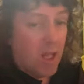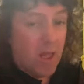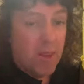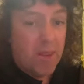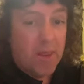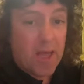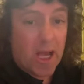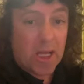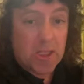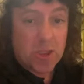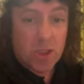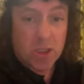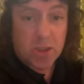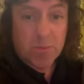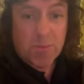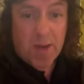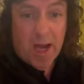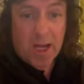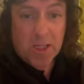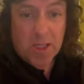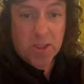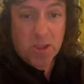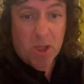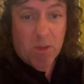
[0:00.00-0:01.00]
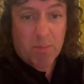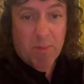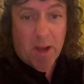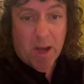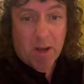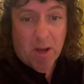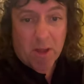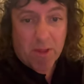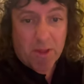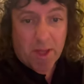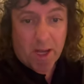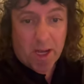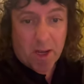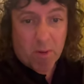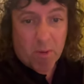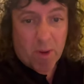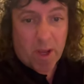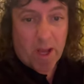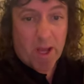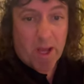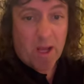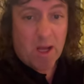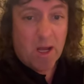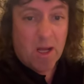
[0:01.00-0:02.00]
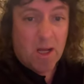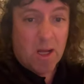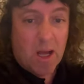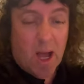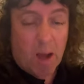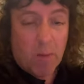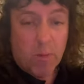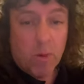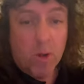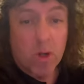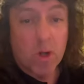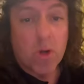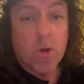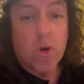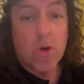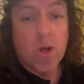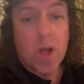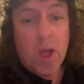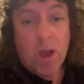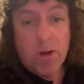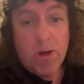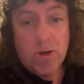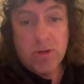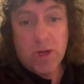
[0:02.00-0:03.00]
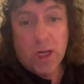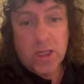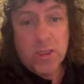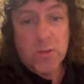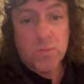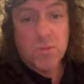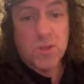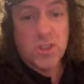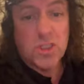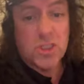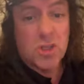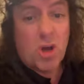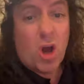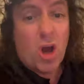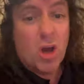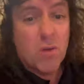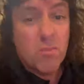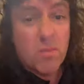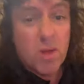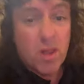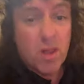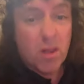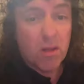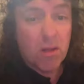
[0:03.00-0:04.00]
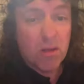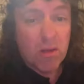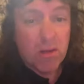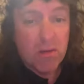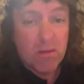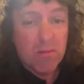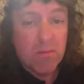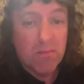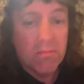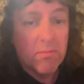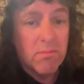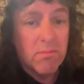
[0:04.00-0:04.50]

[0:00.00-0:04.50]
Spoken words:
That's just my 2 pence anyway. I'm going to go down and drink some soy milk.